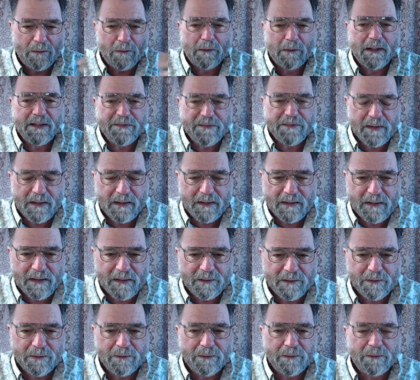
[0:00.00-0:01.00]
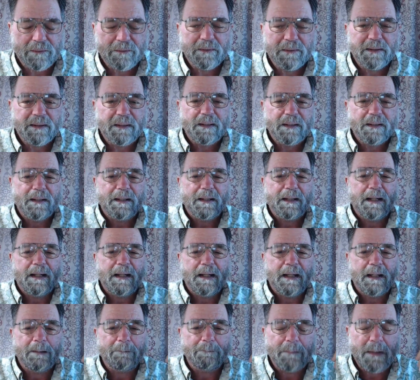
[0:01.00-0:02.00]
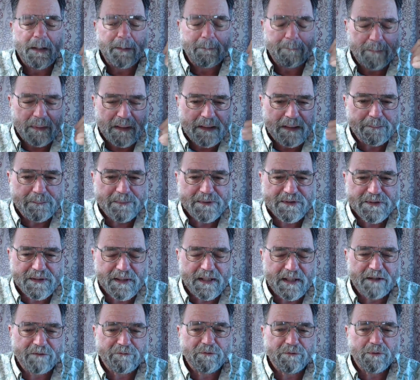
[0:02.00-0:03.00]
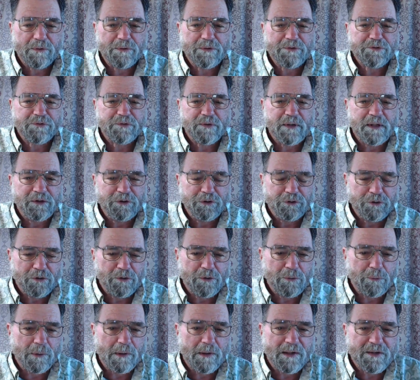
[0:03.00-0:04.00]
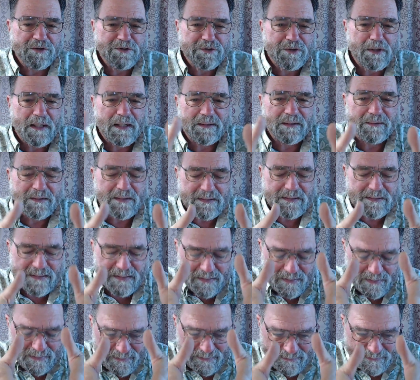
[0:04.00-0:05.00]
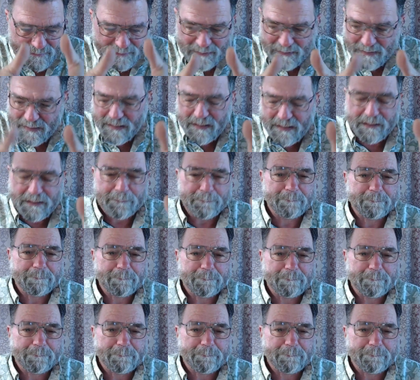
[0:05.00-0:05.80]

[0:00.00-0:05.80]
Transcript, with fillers: or I think I know. And big mistake, folks, and you know where it's gotten us today.